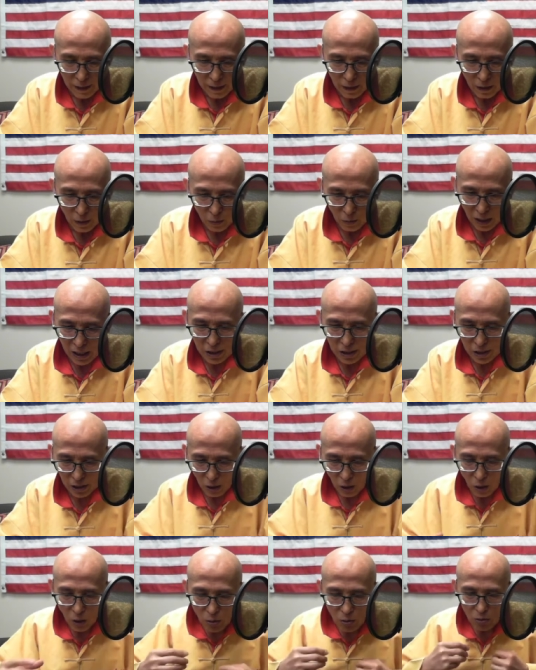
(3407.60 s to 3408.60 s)
one's
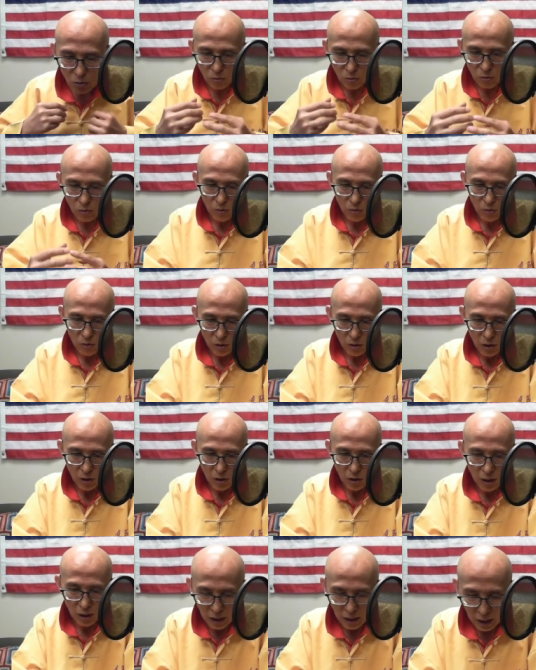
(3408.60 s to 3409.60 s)
own
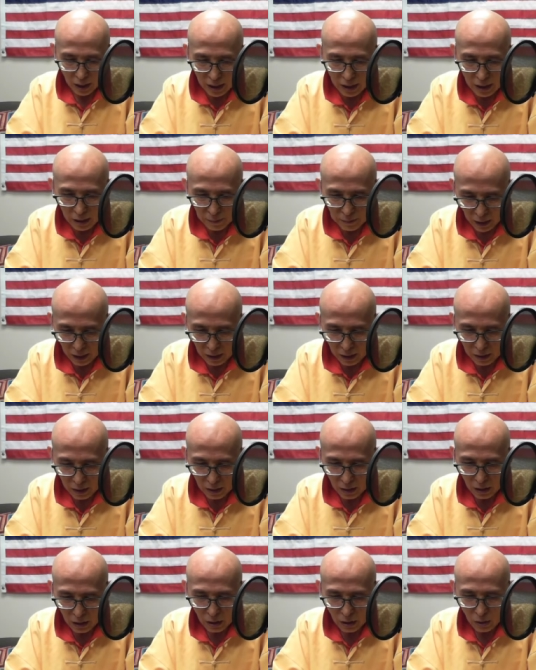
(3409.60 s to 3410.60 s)
inner being,
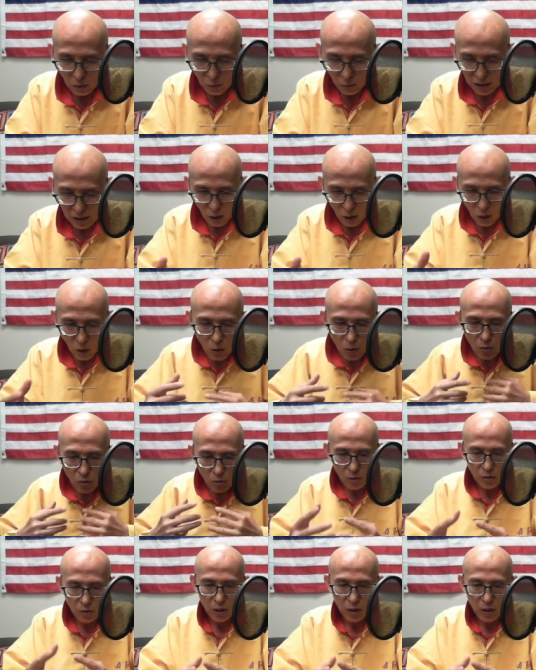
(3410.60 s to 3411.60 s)
one's
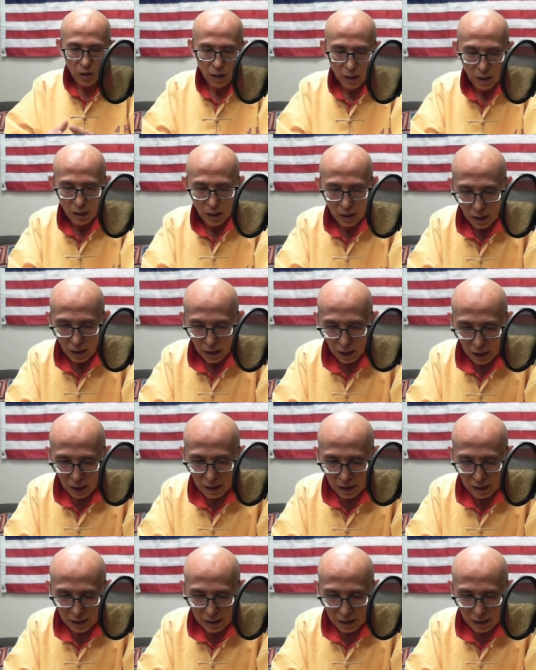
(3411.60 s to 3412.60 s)
own
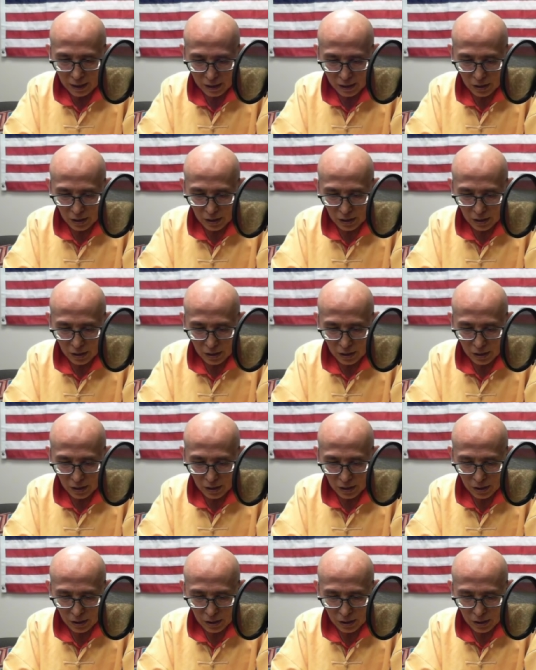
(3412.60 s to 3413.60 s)
inner intelligence,
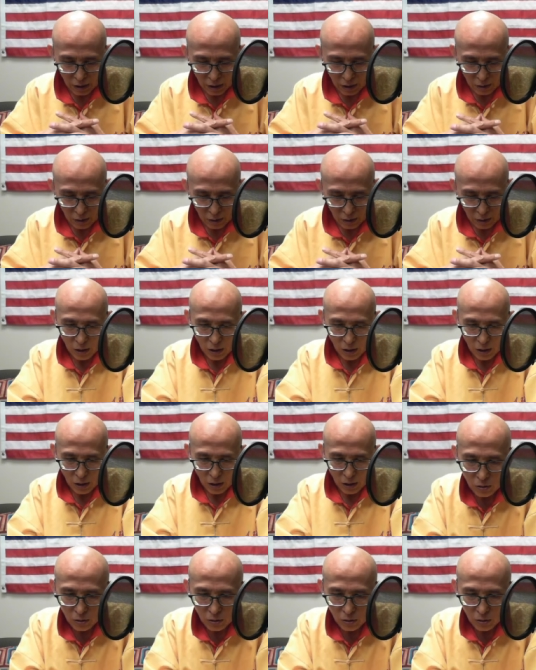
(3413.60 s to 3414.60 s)
one's
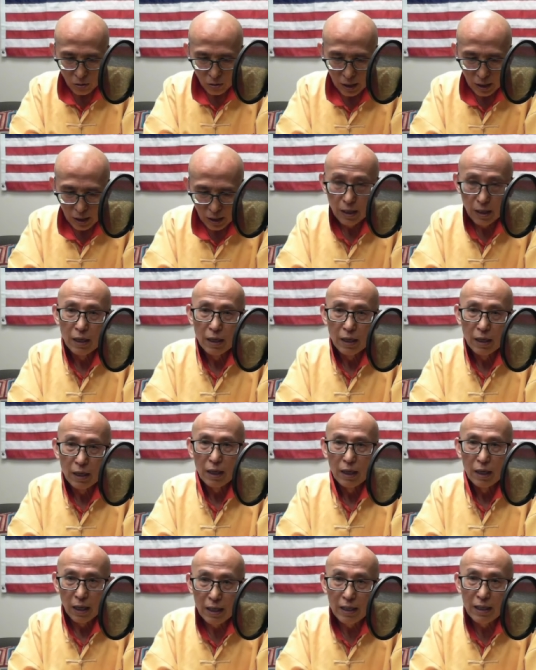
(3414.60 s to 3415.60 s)
own
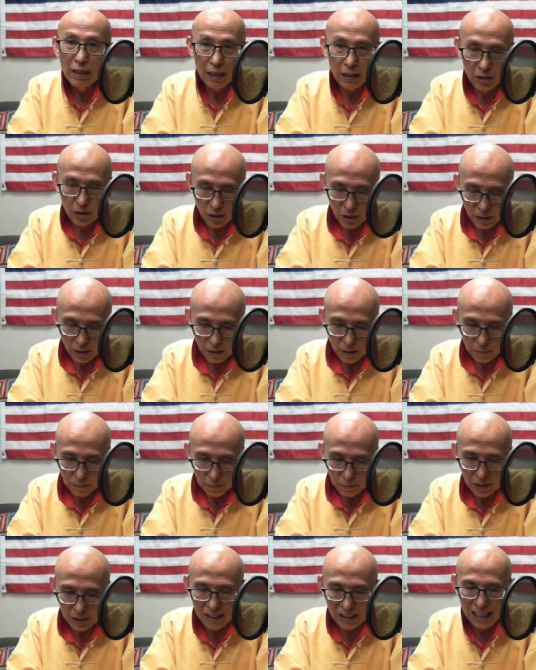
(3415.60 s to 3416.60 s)
innate
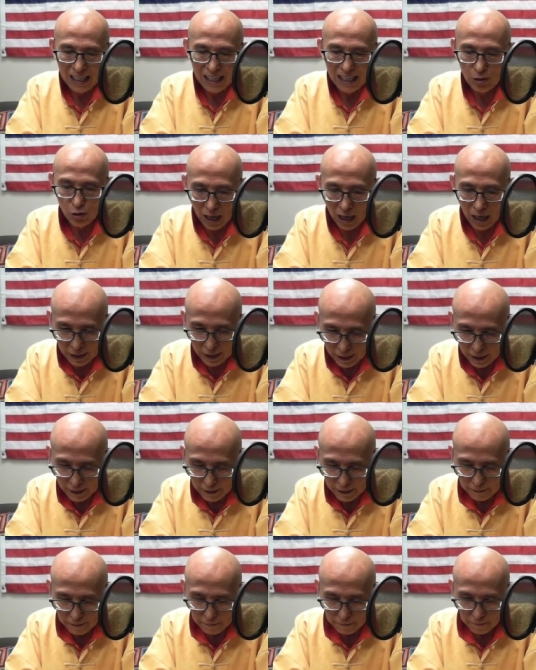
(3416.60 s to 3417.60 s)
potentiality,
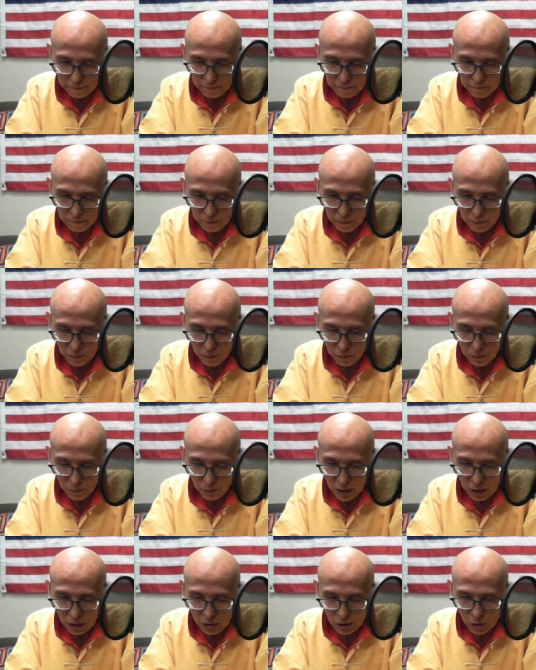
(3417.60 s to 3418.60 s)

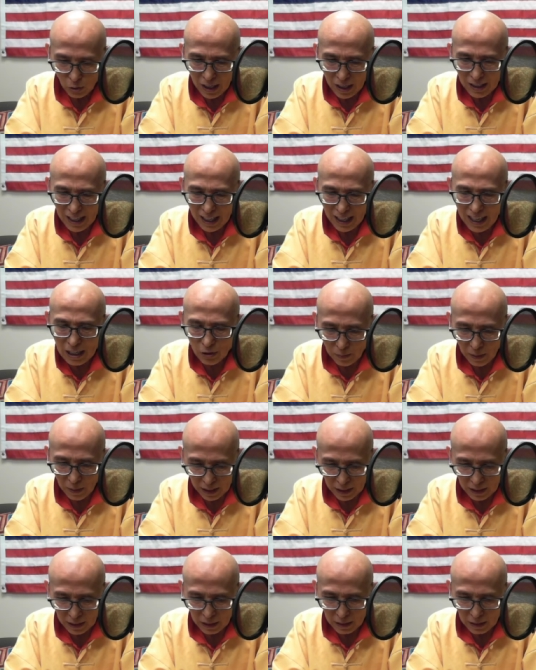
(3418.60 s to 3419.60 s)
so that they can do better.